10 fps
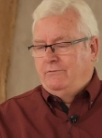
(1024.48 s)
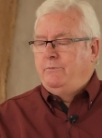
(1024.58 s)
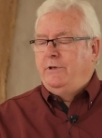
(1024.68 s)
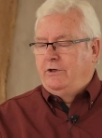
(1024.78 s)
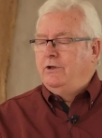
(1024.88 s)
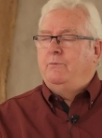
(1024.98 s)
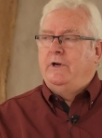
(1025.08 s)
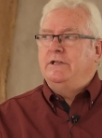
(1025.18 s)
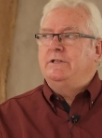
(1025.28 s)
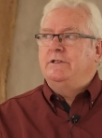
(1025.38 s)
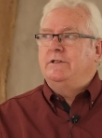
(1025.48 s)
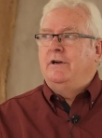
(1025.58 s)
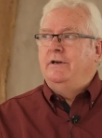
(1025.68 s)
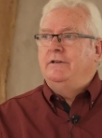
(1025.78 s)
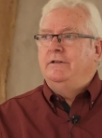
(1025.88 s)
would be a good place to
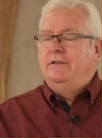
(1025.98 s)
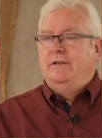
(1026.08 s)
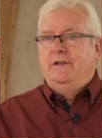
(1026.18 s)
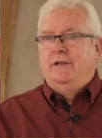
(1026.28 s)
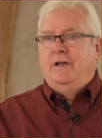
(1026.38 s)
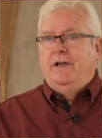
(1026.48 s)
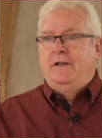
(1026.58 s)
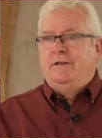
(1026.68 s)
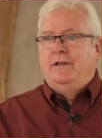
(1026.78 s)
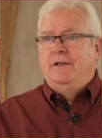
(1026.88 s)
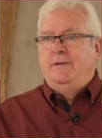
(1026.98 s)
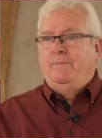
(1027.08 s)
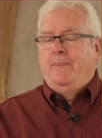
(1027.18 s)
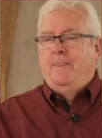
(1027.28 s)
start. And uh,